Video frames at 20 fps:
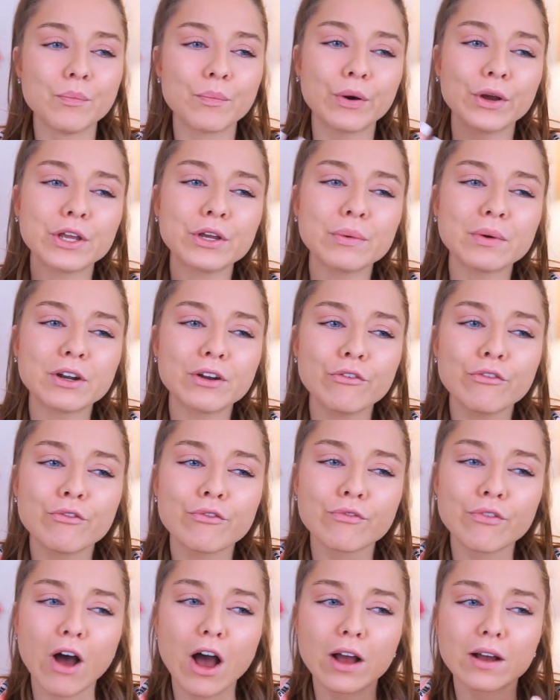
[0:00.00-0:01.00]
put you in a
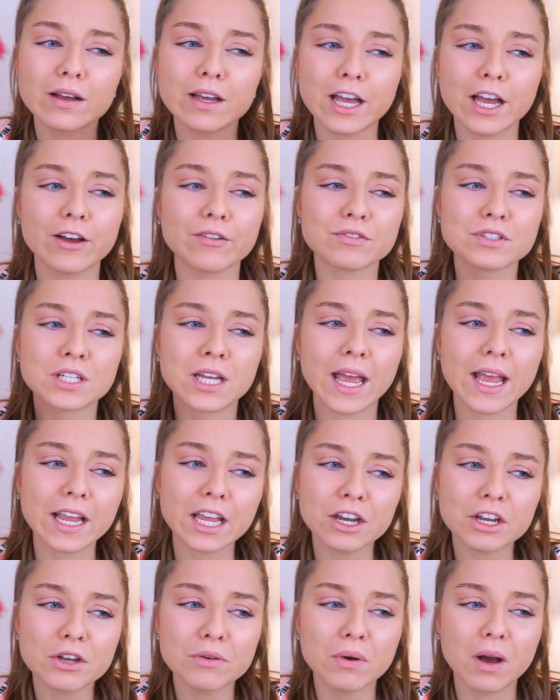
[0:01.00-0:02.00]
funk, have
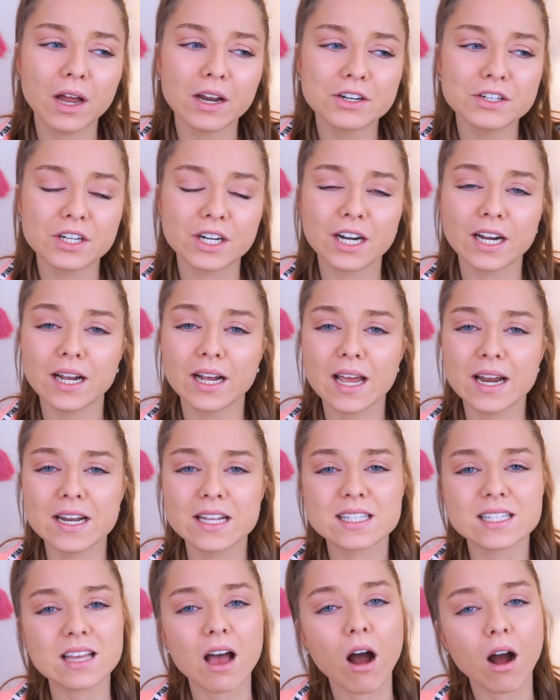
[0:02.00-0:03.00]
taken you under, and
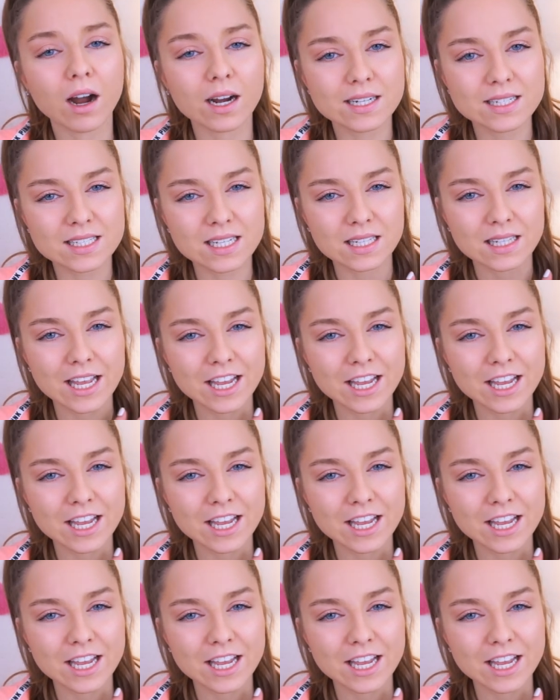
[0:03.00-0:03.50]
it's hard to